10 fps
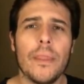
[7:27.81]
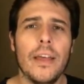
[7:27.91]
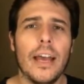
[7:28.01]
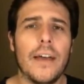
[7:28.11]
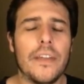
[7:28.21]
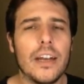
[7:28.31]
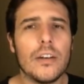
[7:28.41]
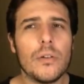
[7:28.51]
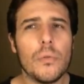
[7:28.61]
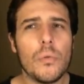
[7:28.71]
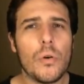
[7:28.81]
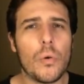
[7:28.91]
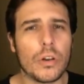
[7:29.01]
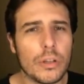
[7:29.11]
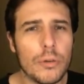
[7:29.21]
And then
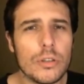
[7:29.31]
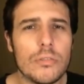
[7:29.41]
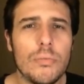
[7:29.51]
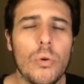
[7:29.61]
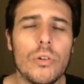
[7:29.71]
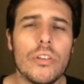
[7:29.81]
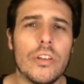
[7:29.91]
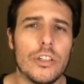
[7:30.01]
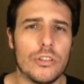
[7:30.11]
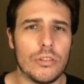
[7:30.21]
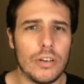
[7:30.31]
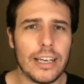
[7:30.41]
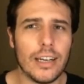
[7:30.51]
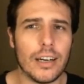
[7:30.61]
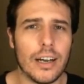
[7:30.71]
one of the most important things to
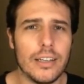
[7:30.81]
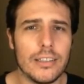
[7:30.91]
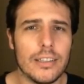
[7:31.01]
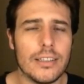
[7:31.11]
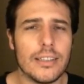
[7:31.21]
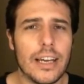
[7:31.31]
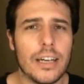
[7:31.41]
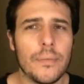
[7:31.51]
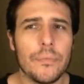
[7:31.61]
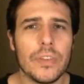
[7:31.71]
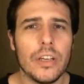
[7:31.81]
recognize is that